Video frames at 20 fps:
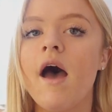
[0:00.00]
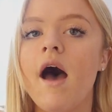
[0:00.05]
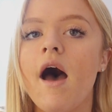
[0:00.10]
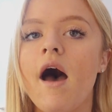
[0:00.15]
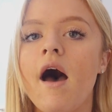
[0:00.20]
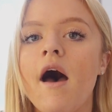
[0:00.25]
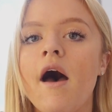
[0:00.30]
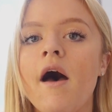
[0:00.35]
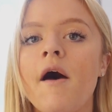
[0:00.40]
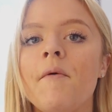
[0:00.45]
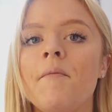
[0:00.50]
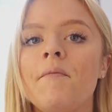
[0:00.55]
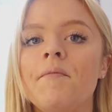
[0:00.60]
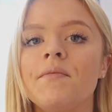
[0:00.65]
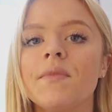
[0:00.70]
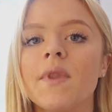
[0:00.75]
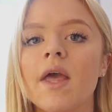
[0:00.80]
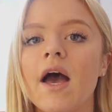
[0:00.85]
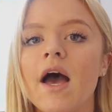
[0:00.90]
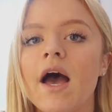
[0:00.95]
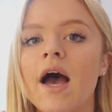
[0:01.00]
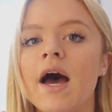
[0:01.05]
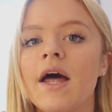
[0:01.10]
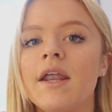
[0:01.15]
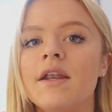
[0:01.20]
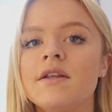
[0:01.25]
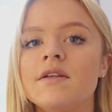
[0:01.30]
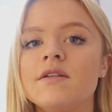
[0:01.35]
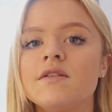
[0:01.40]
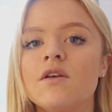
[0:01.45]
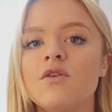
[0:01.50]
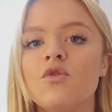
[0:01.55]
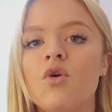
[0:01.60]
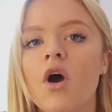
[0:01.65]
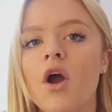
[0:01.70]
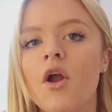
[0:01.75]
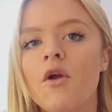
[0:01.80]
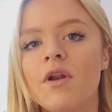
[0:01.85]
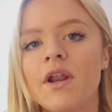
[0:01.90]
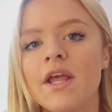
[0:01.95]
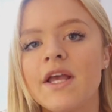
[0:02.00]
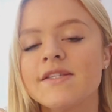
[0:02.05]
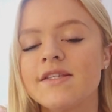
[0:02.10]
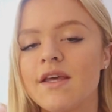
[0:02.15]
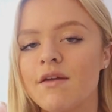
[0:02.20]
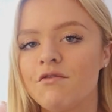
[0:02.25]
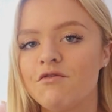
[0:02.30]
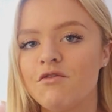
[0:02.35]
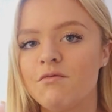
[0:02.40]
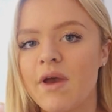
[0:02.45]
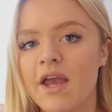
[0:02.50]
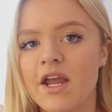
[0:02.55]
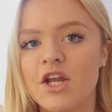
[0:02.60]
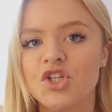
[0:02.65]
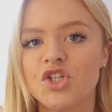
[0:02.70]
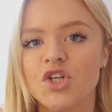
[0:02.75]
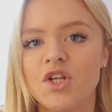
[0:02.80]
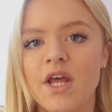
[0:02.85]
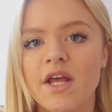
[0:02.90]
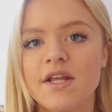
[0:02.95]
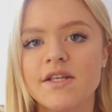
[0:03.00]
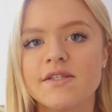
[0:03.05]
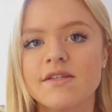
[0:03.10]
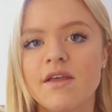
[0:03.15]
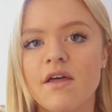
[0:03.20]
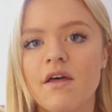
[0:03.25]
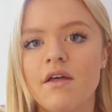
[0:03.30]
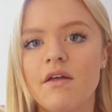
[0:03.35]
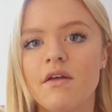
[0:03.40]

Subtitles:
And not only is it information, it's